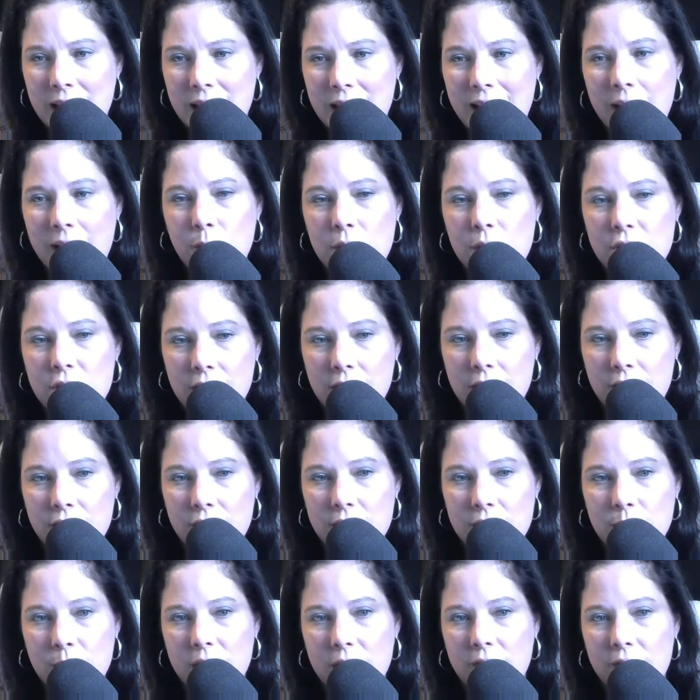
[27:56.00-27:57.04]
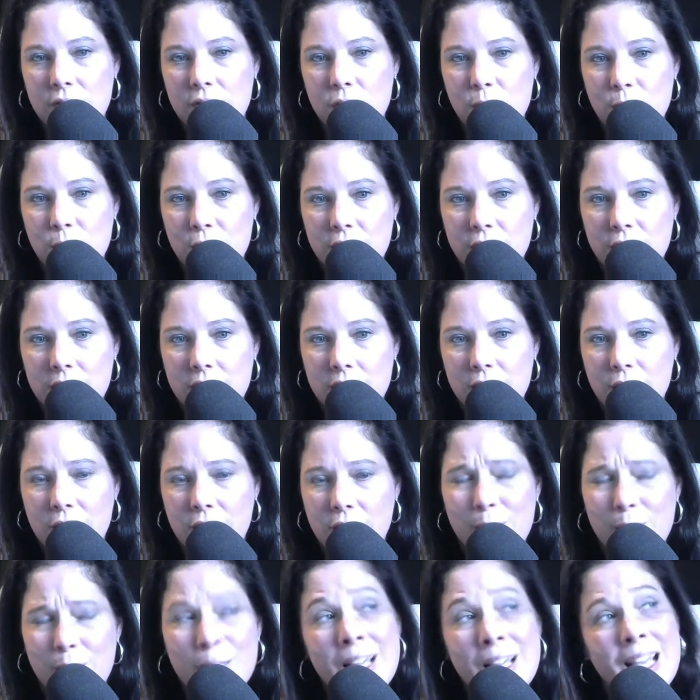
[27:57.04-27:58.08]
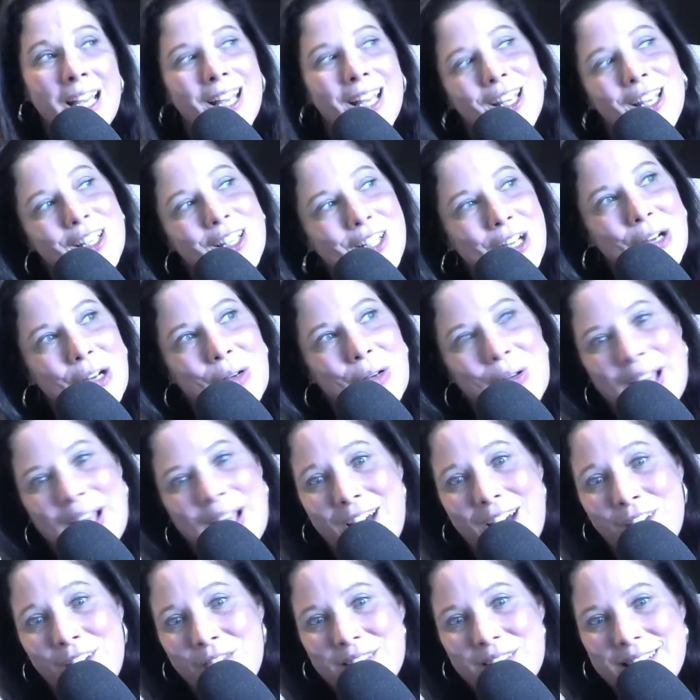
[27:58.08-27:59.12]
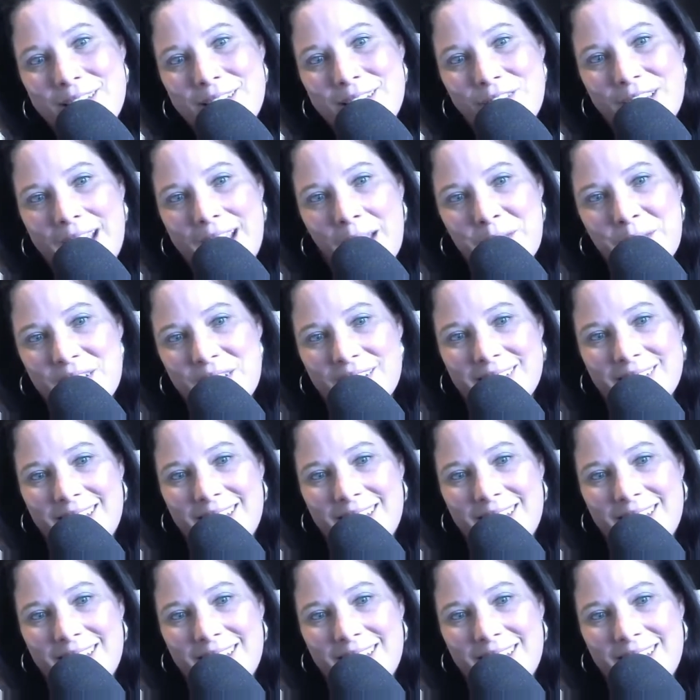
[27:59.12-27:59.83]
I wish Elvis would have toured Europe. You know, Elvis never came to